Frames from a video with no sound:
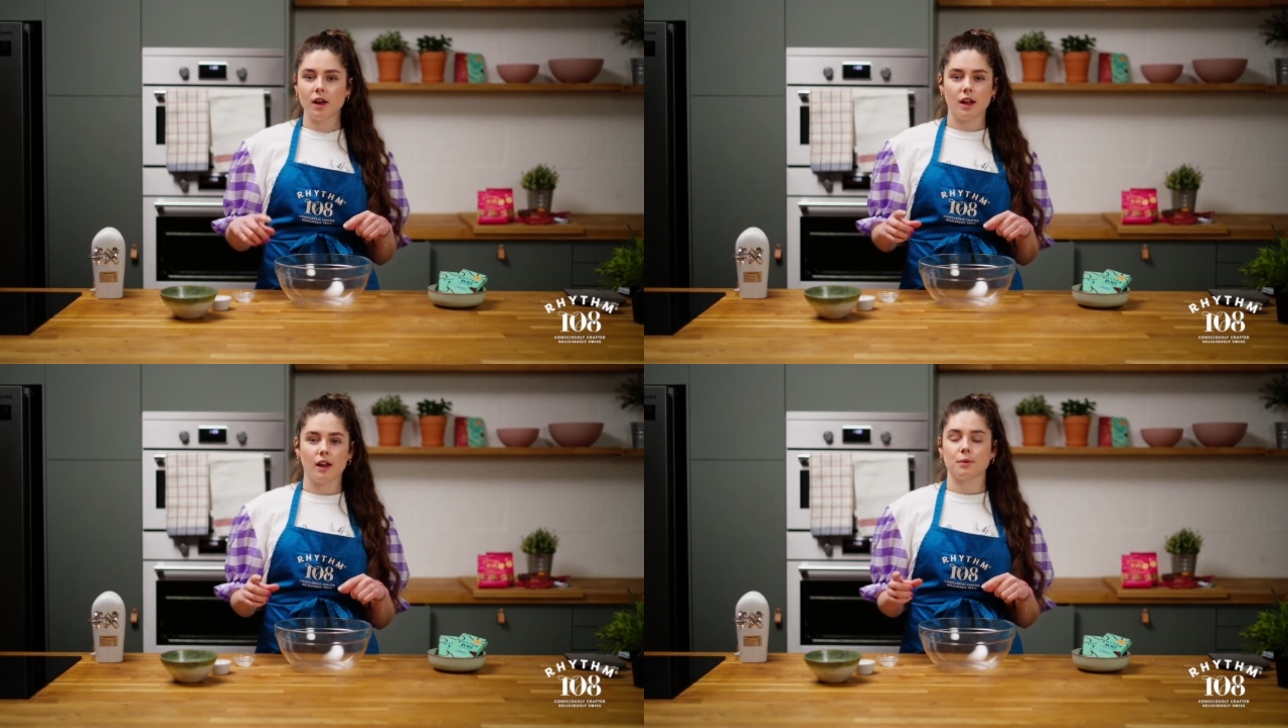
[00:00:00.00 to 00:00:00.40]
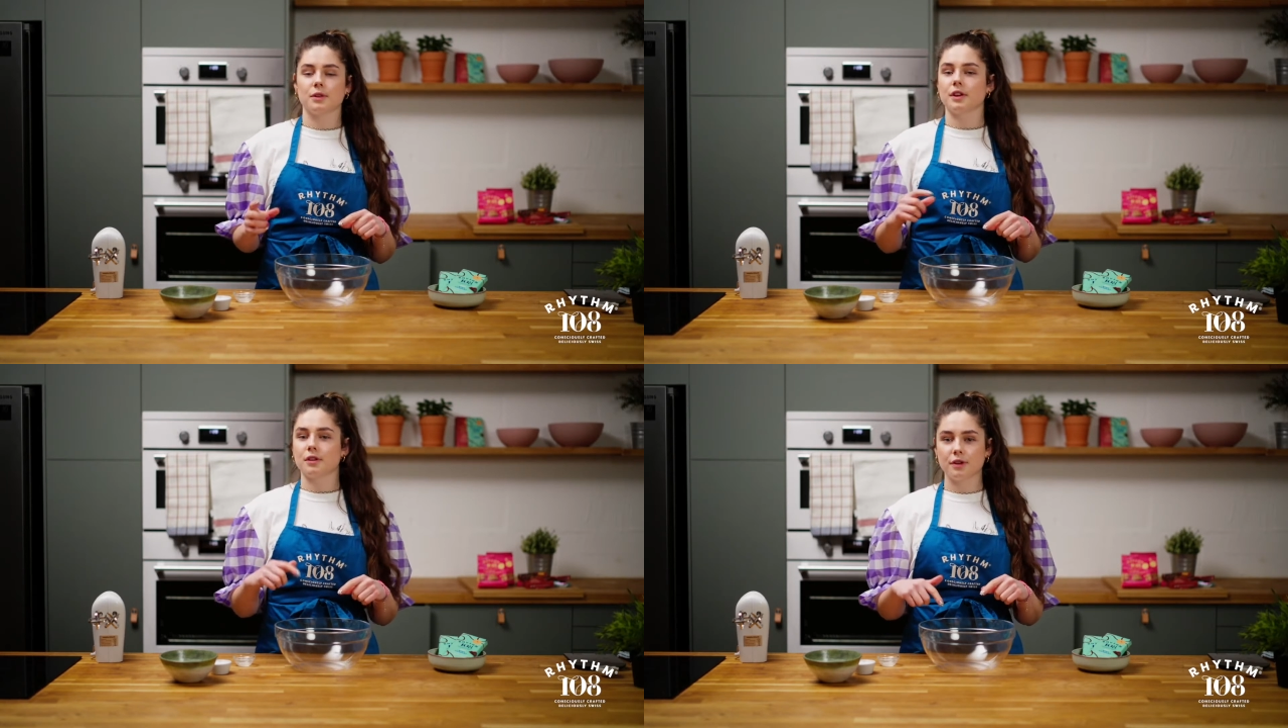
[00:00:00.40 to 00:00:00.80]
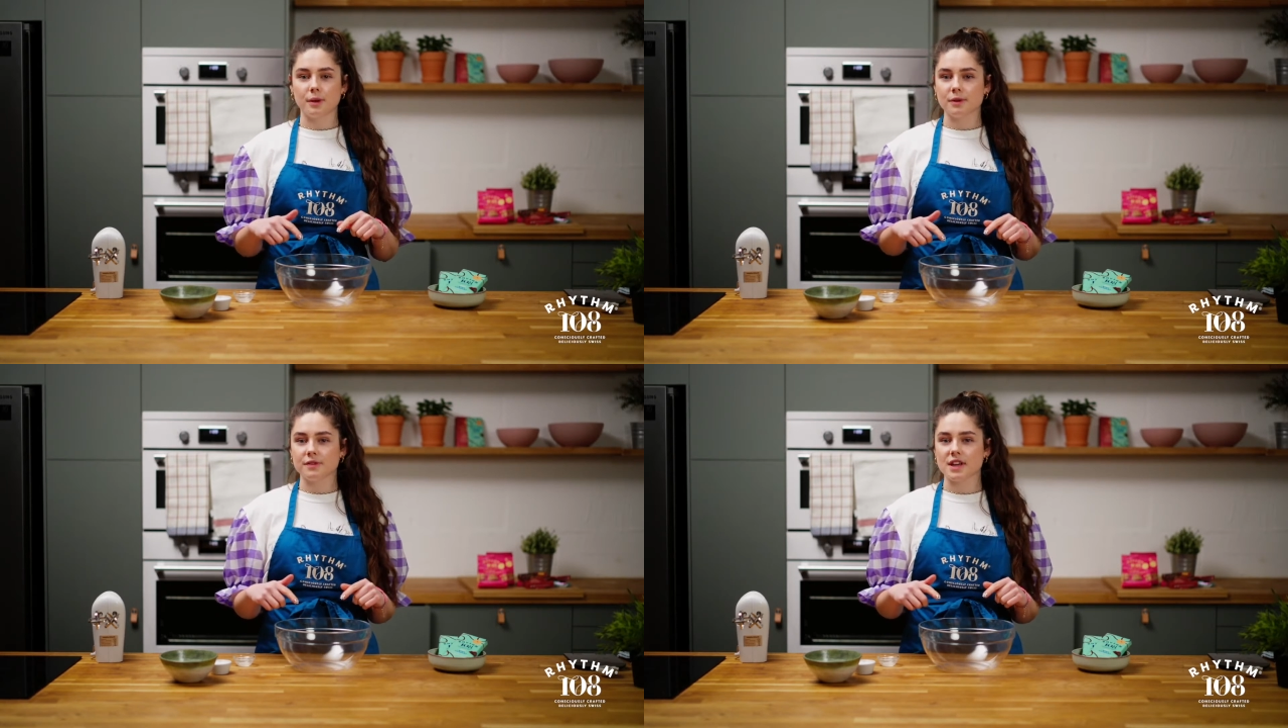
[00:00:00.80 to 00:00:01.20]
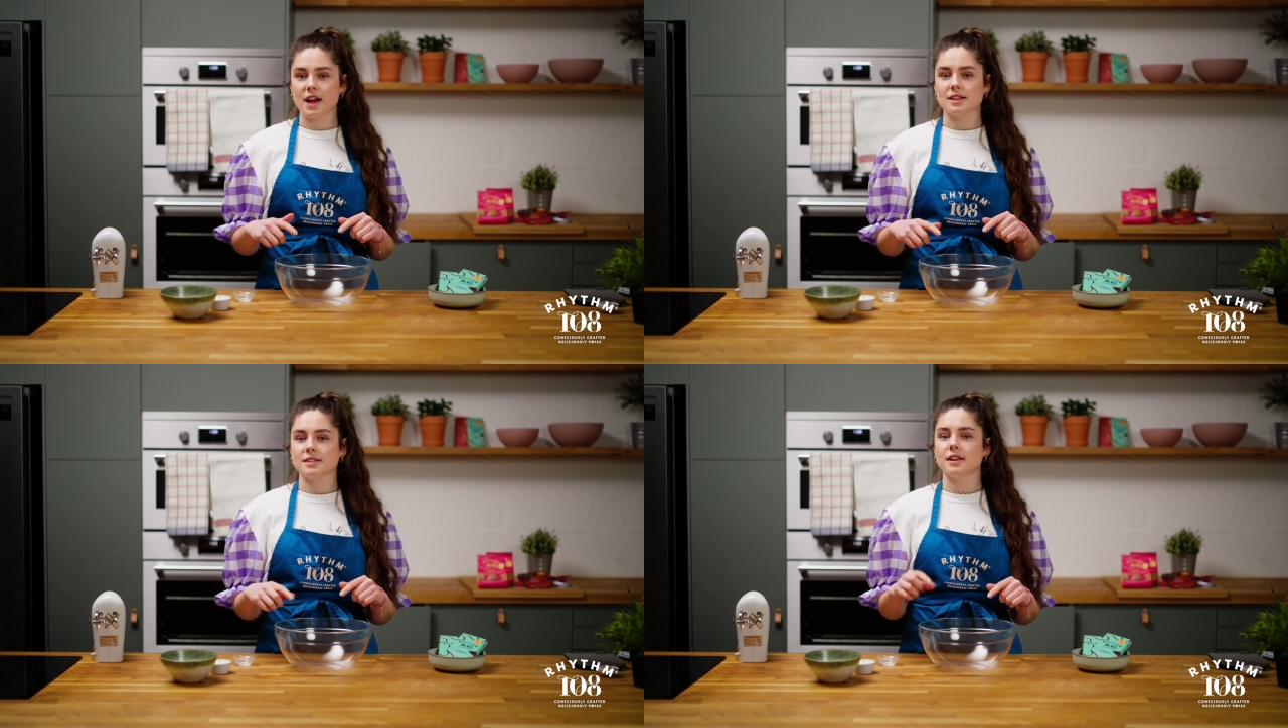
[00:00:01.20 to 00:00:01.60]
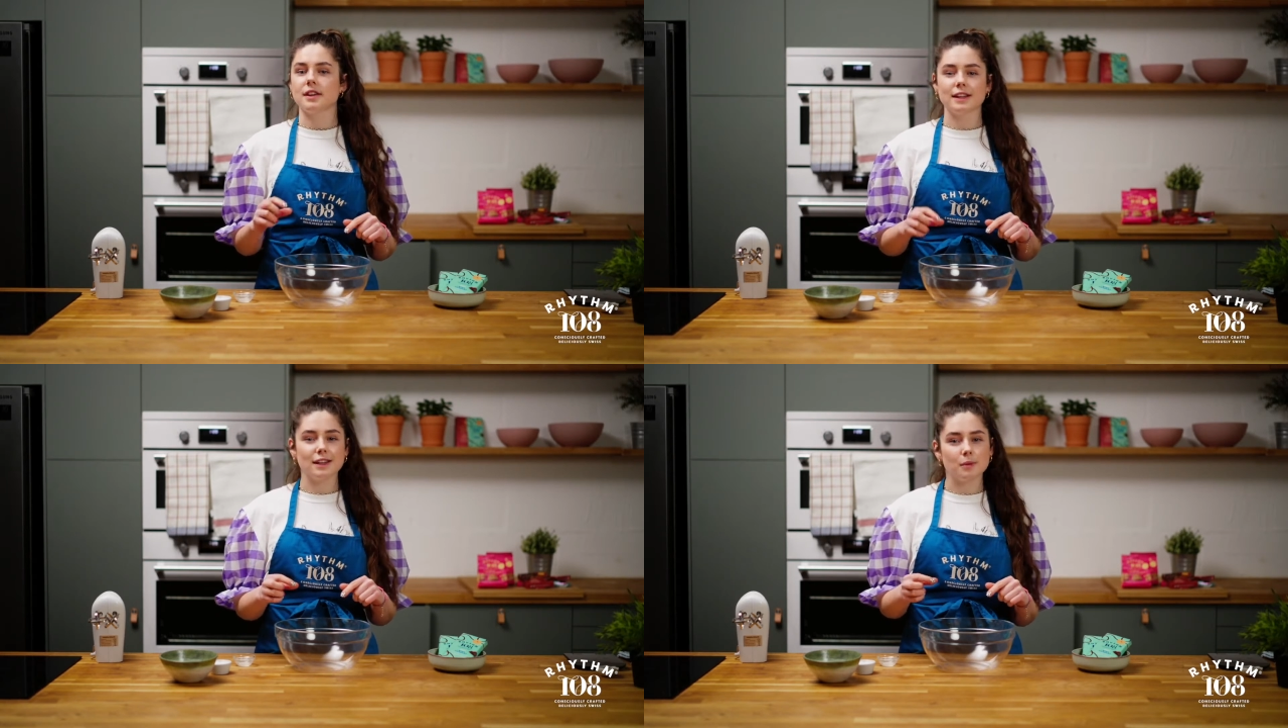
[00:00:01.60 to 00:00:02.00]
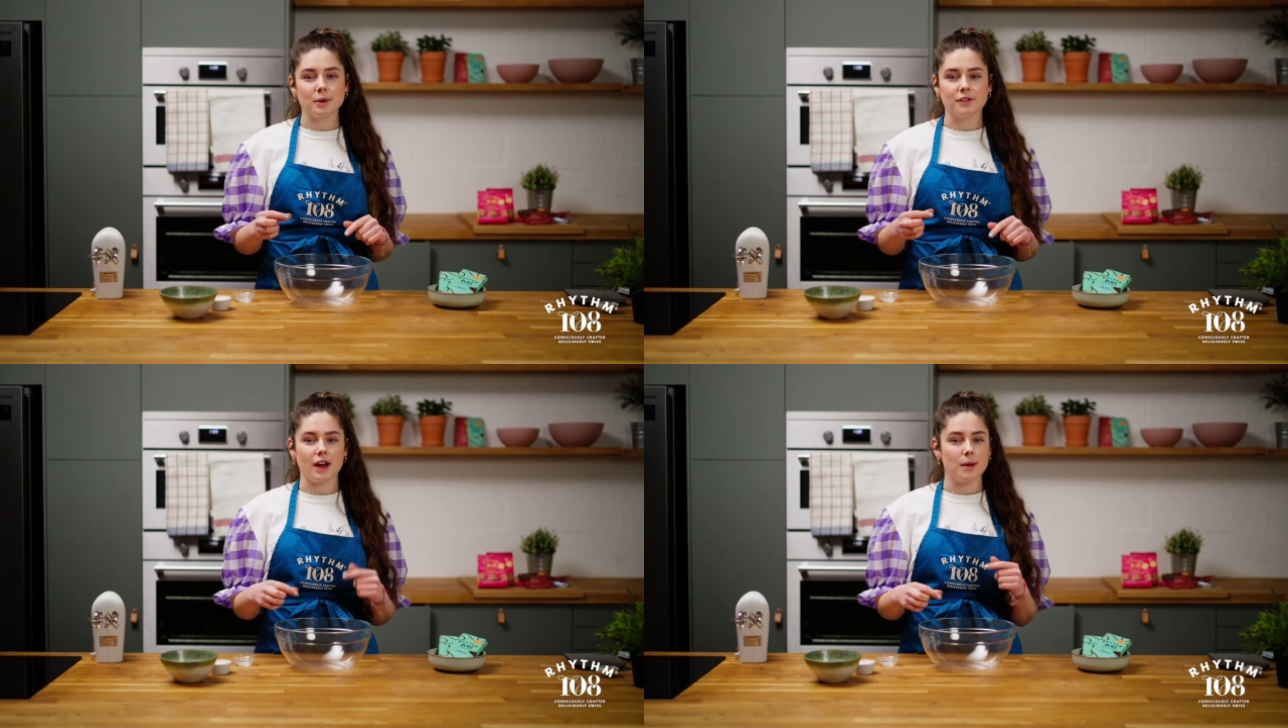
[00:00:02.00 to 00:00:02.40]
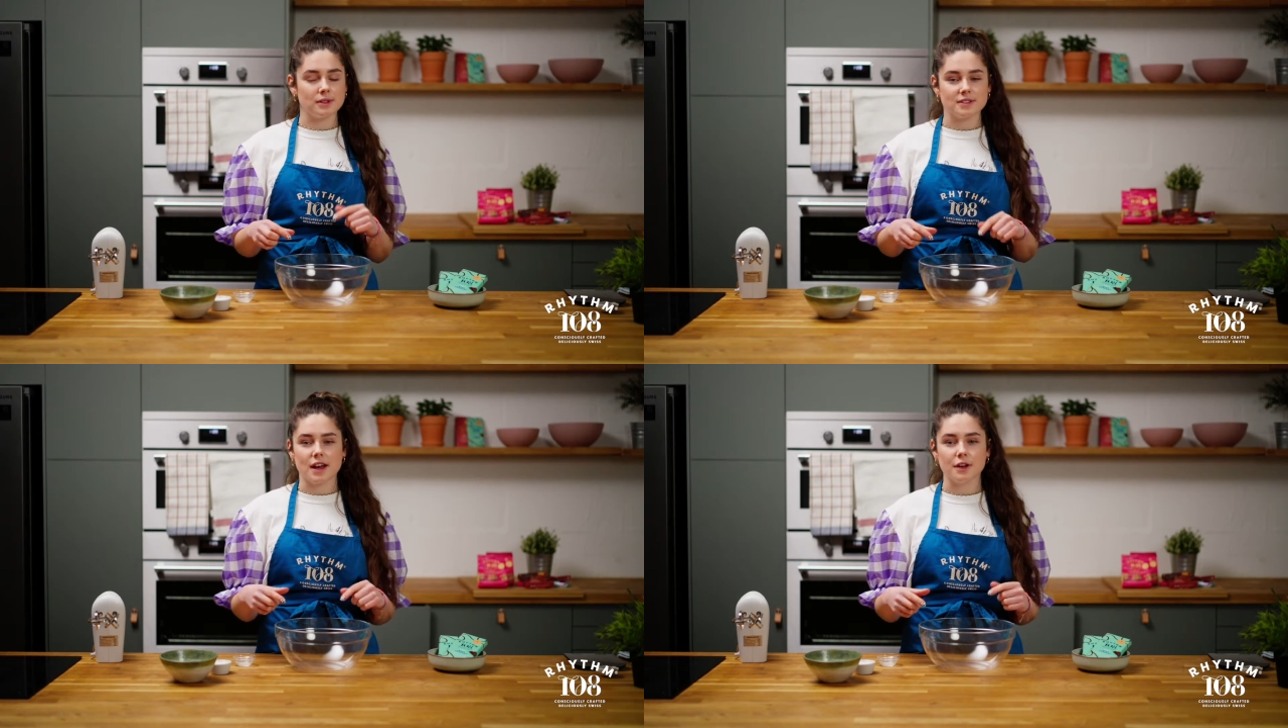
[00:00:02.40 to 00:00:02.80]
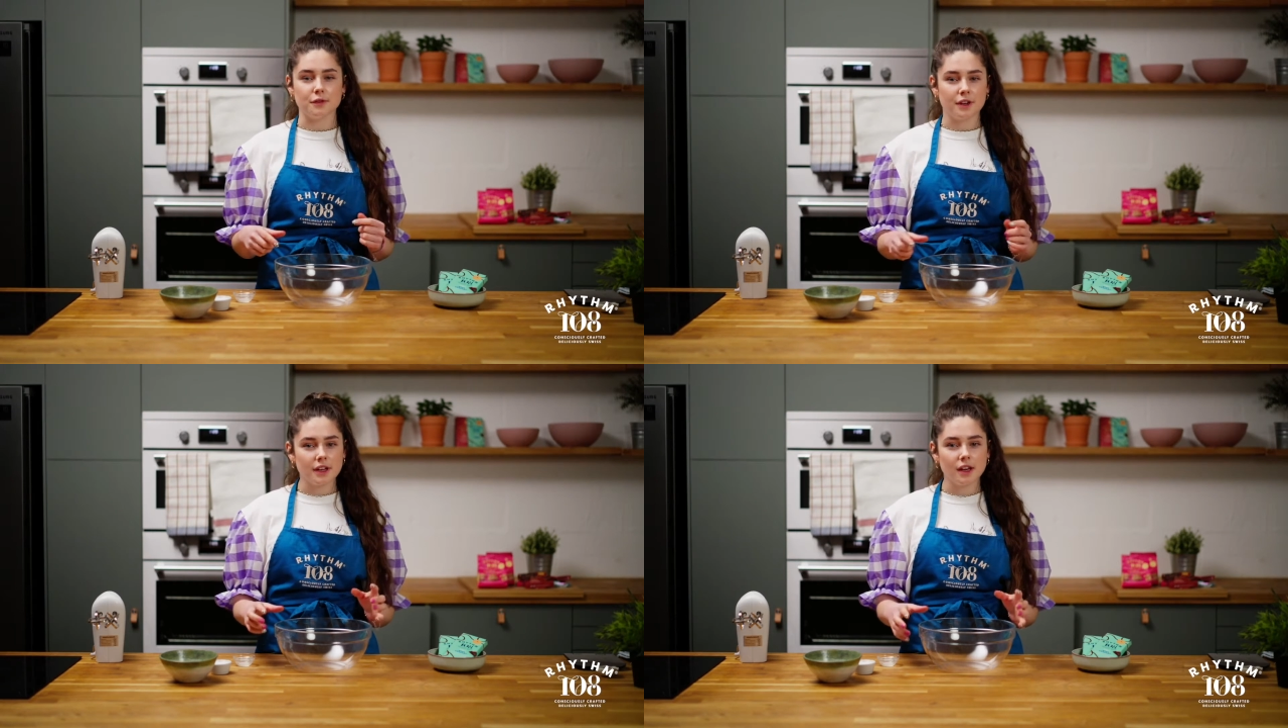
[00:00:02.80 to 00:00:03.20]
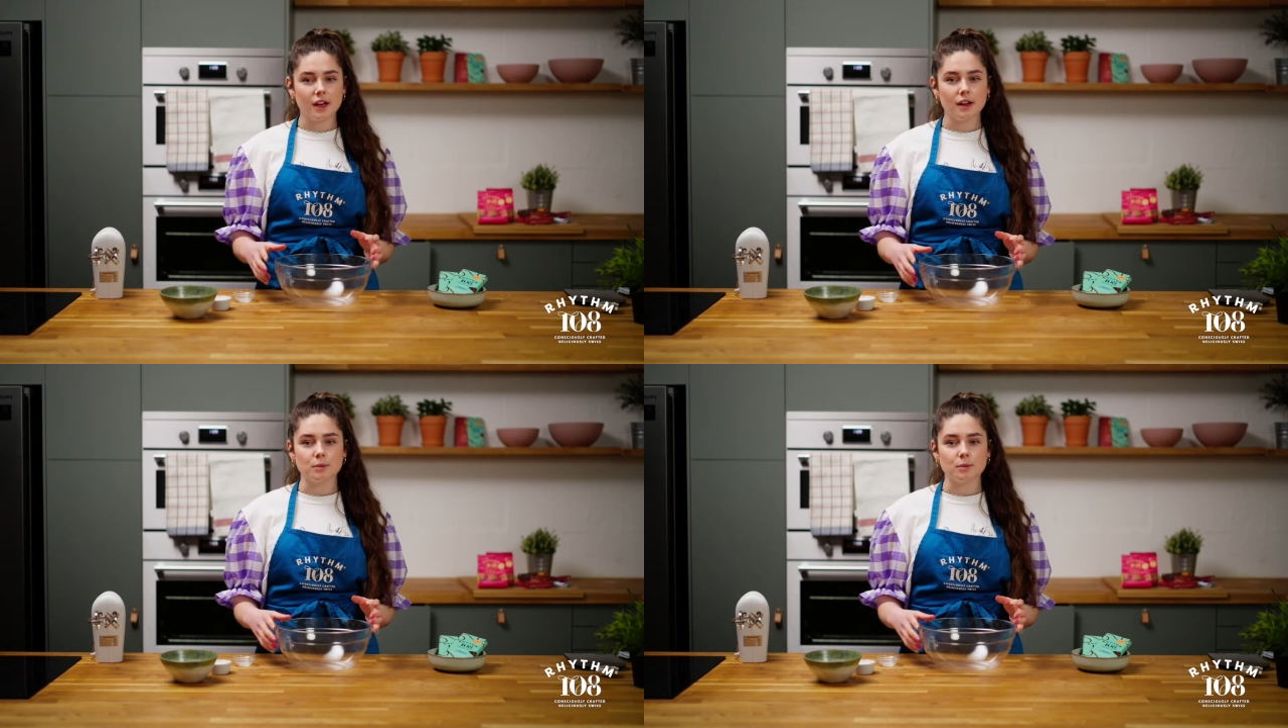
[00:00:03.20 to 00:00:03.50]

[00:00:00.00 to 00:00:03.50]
along with the cream of tartar and a little bit of apple cider vinegar,